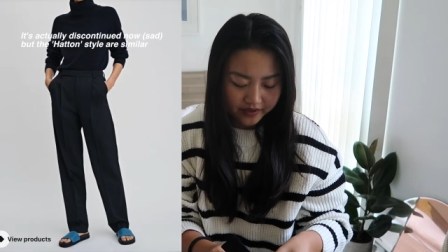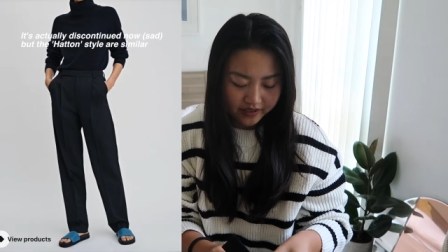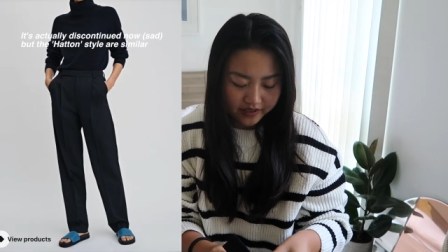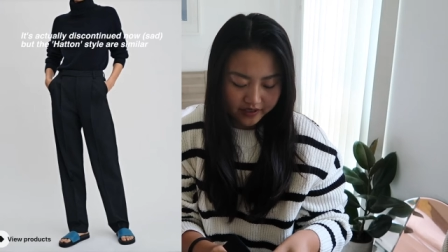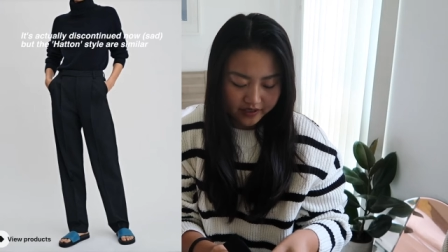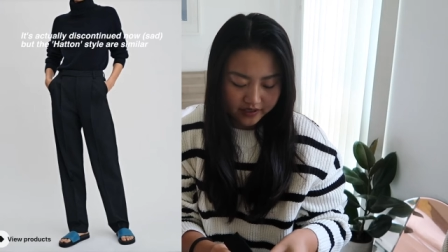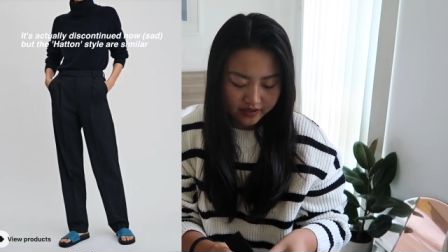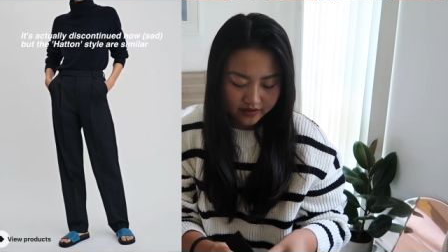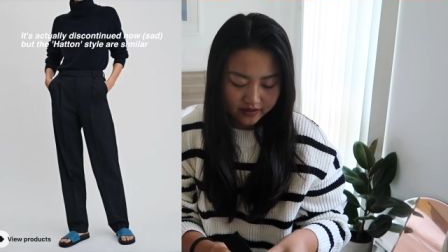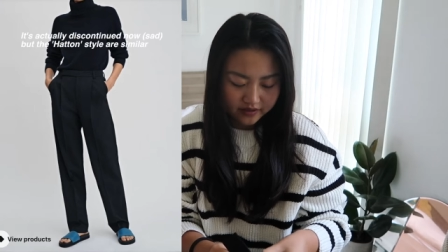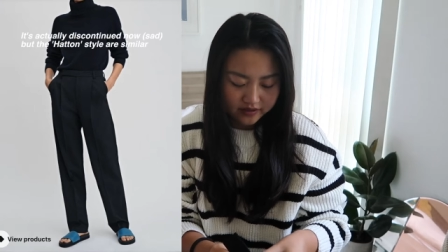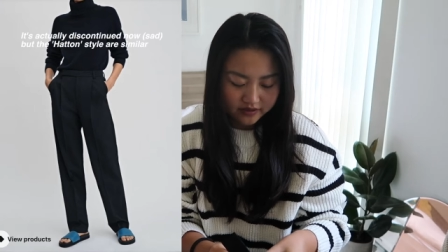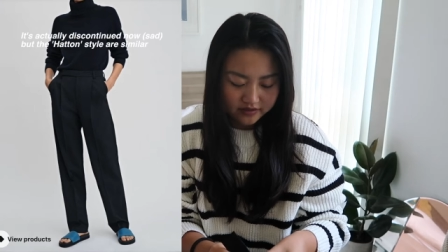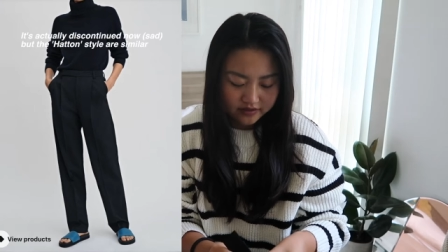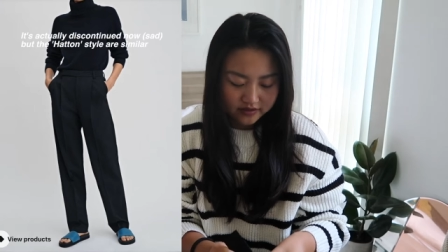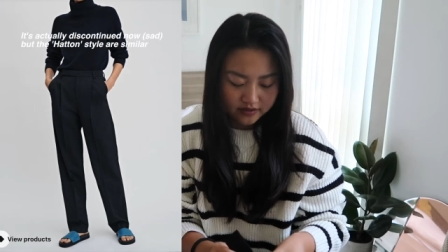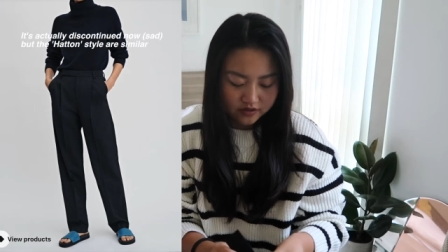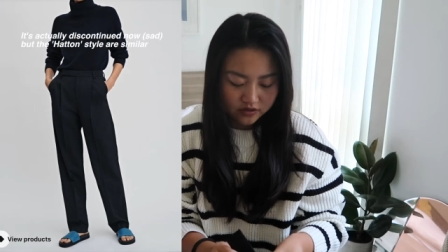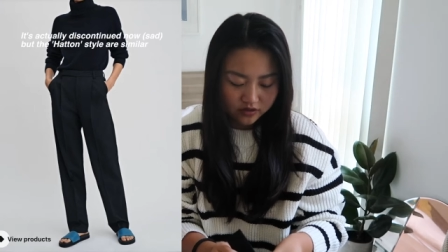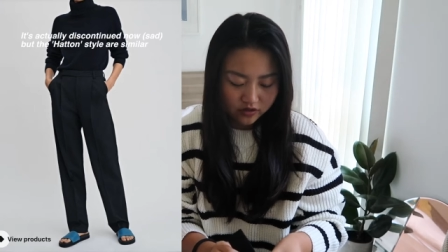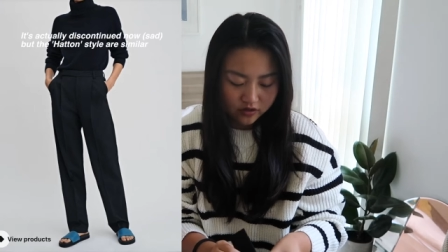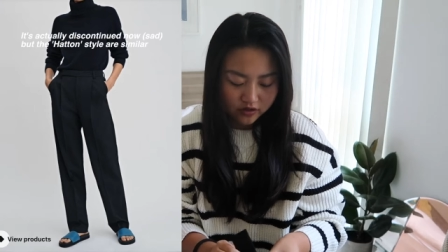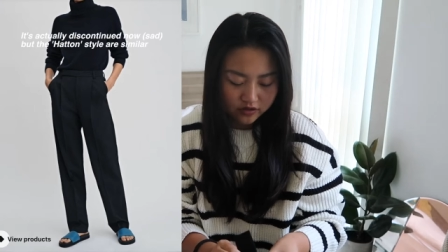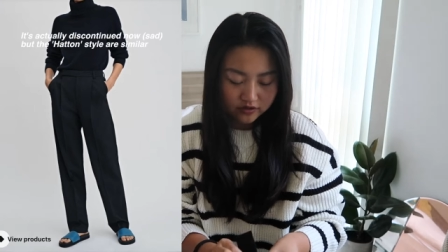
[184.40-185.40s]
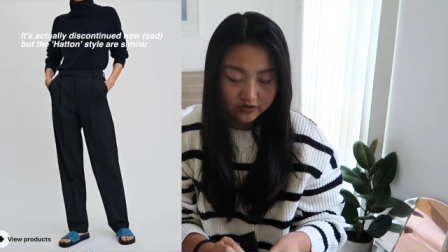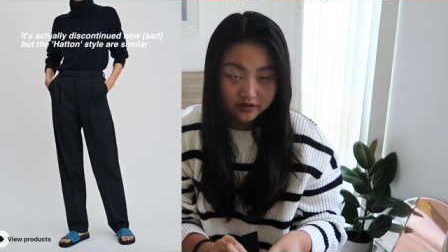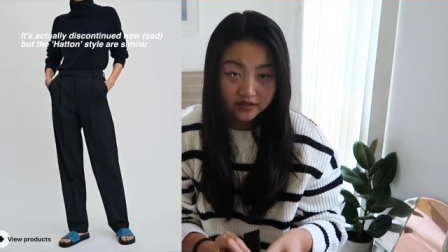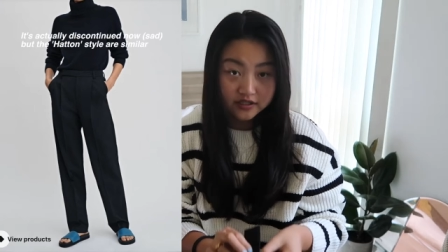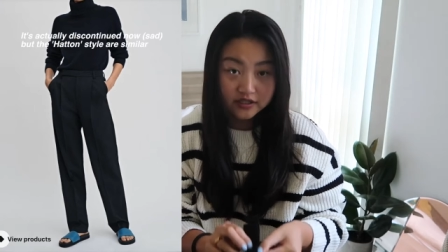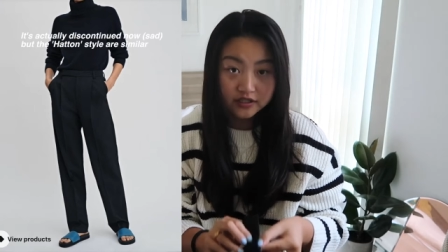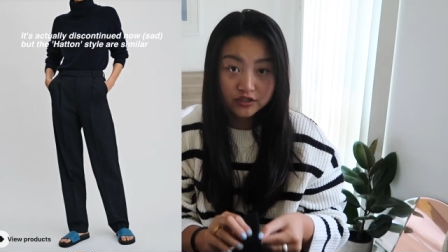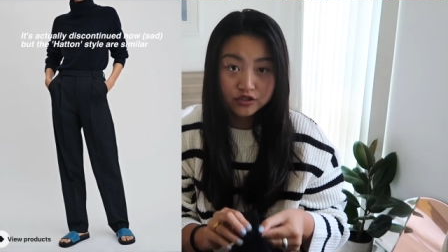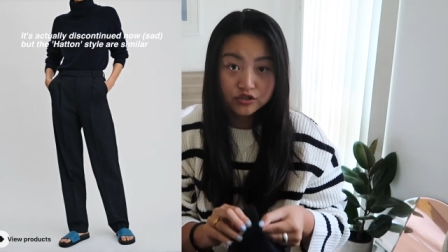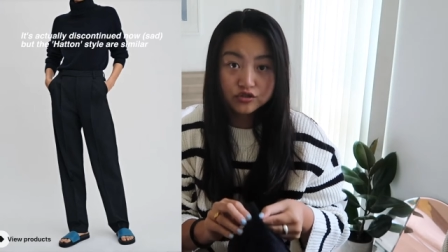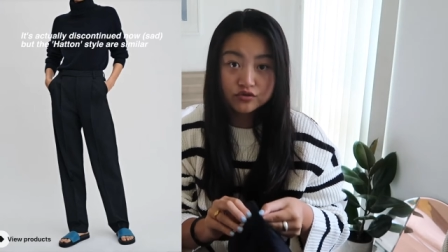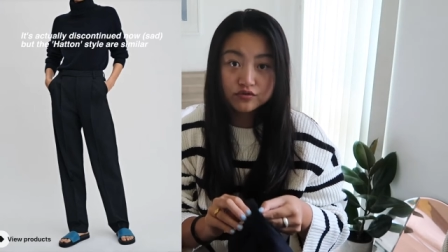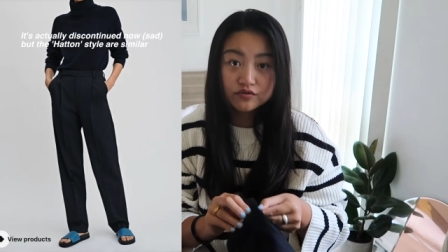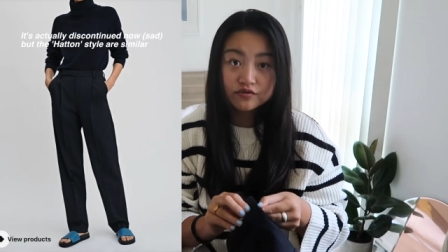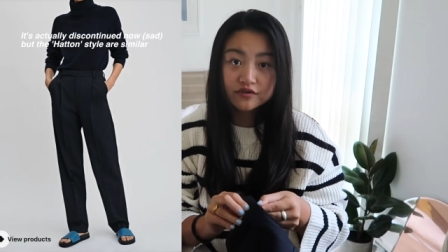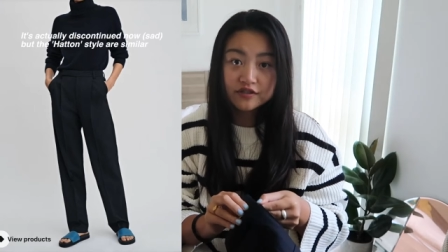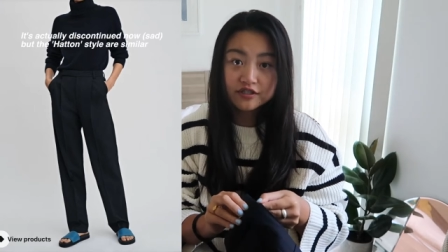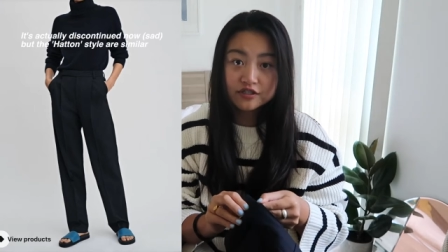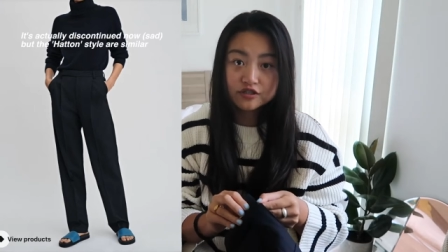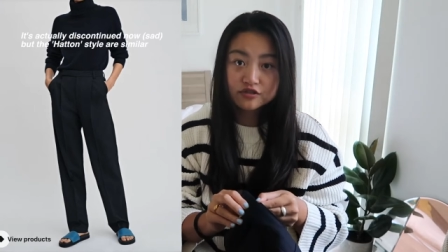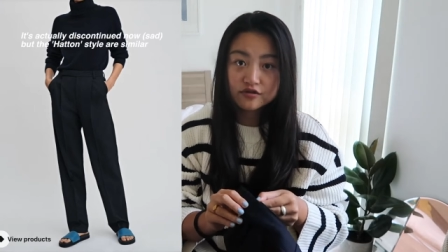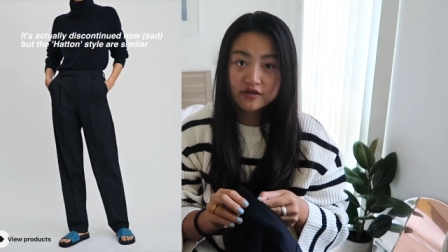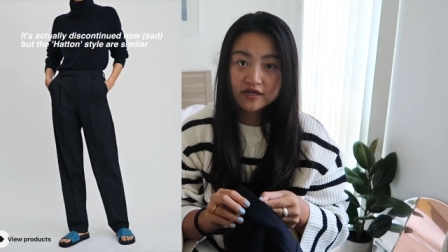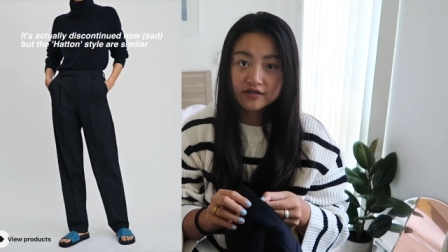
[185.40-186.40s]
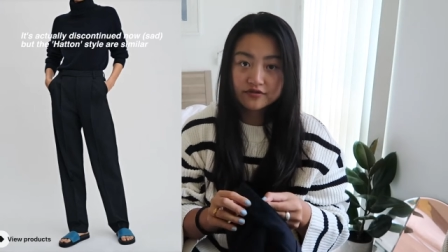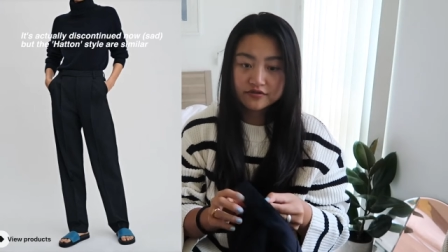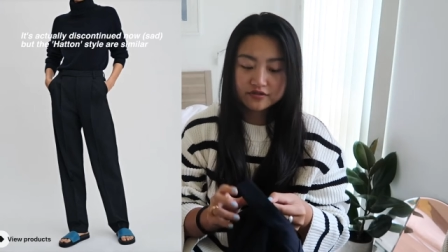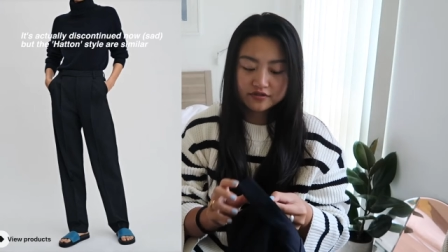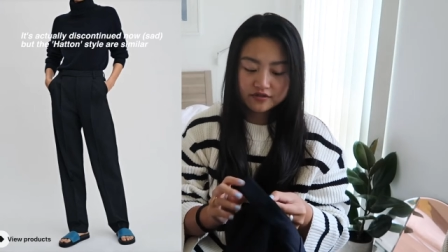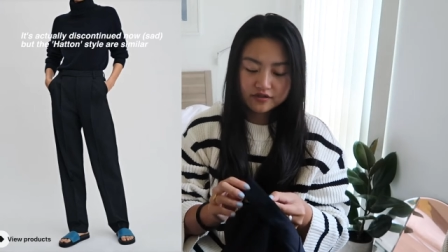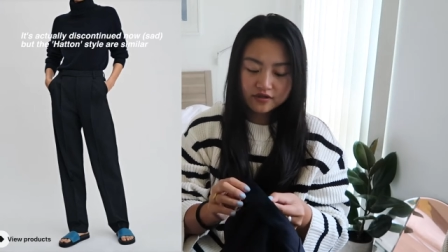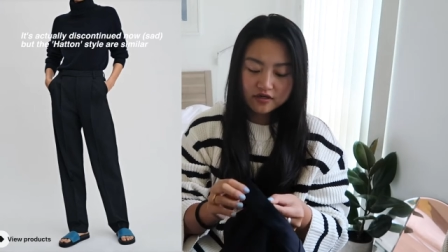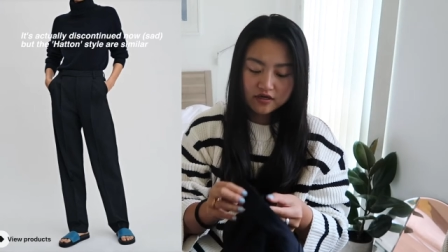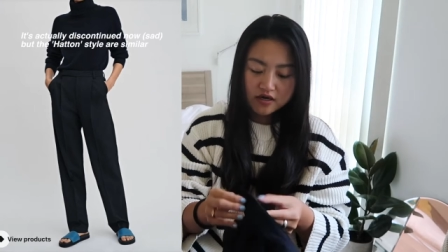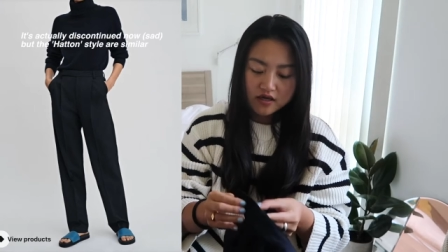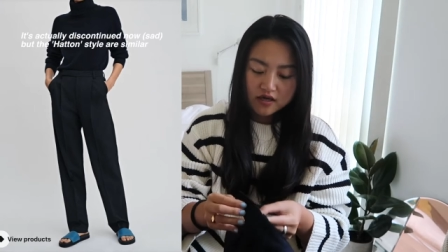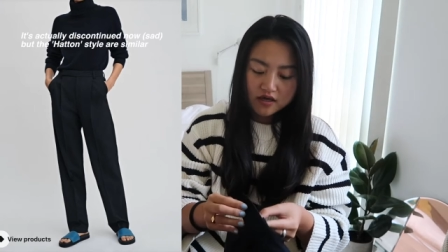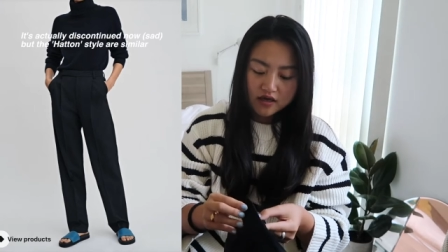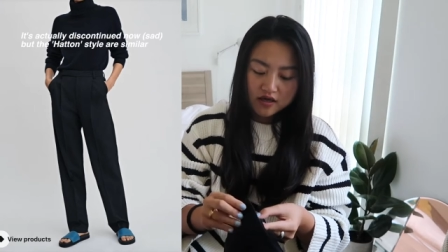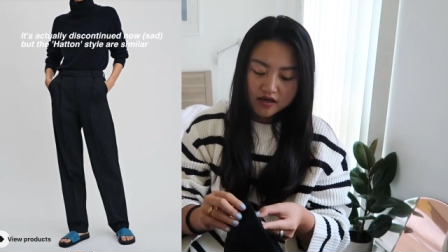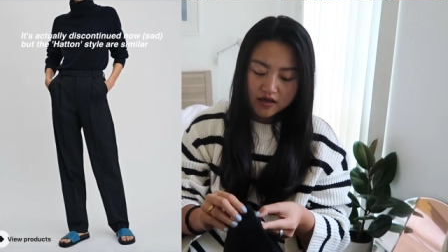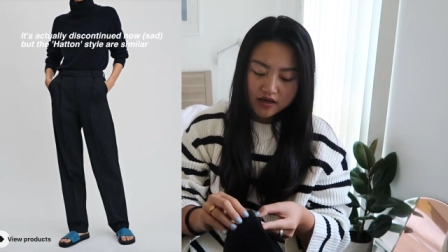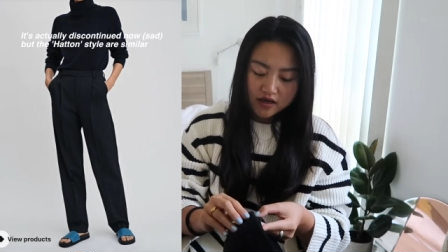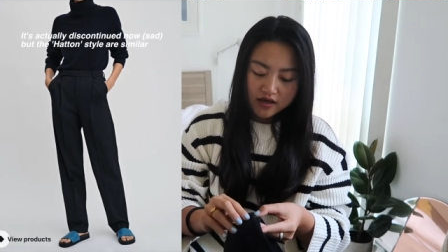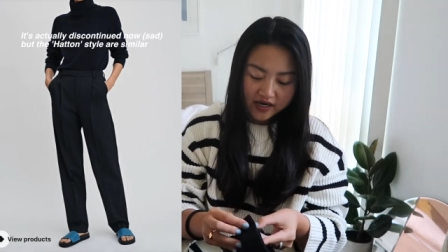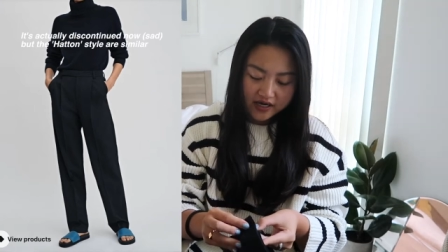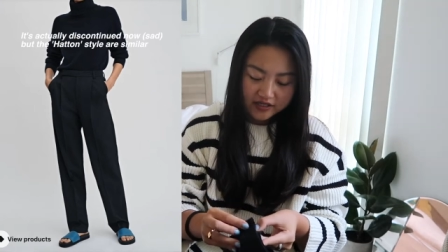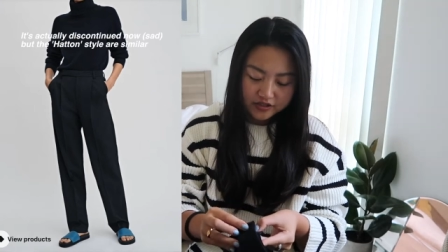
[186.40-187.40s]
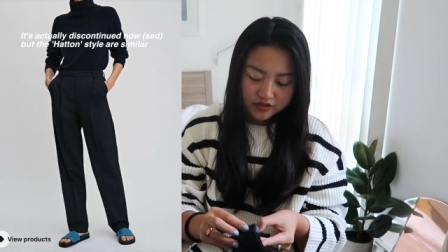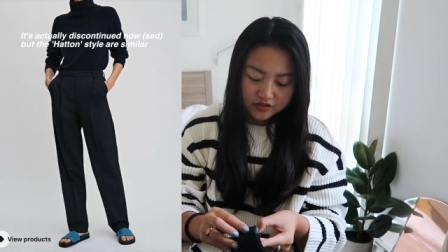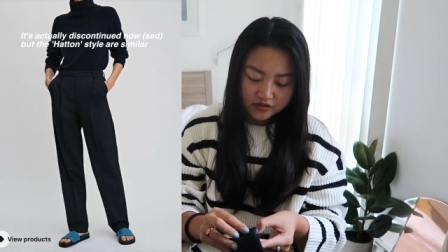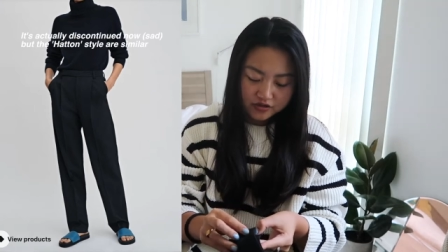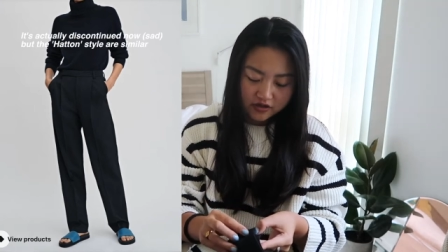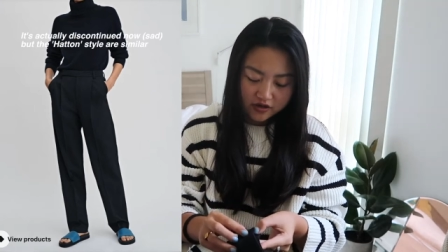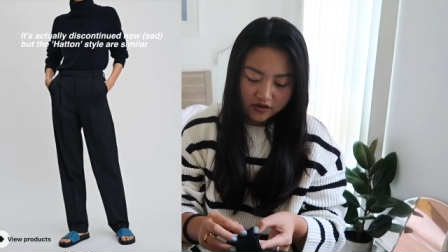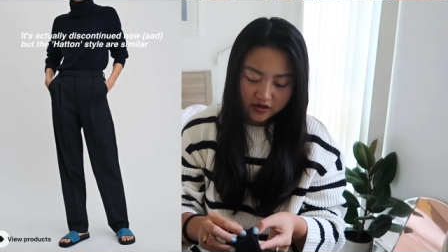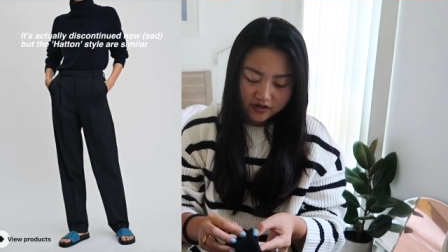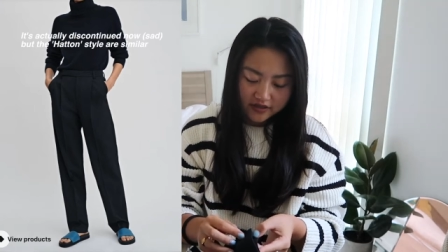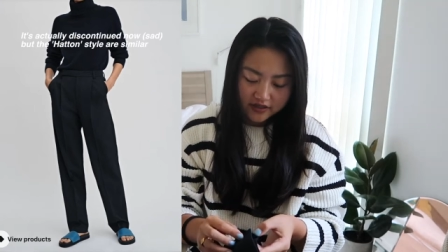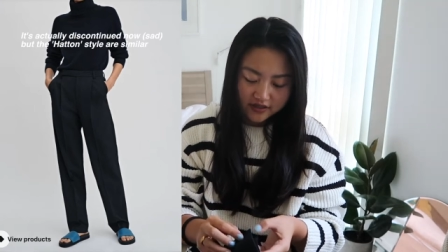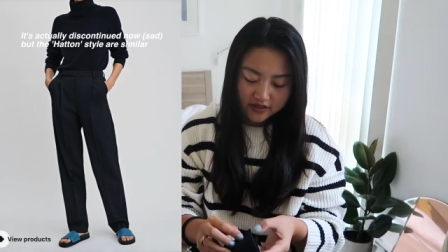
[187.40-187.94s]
but this is called the Julia trouser. I saw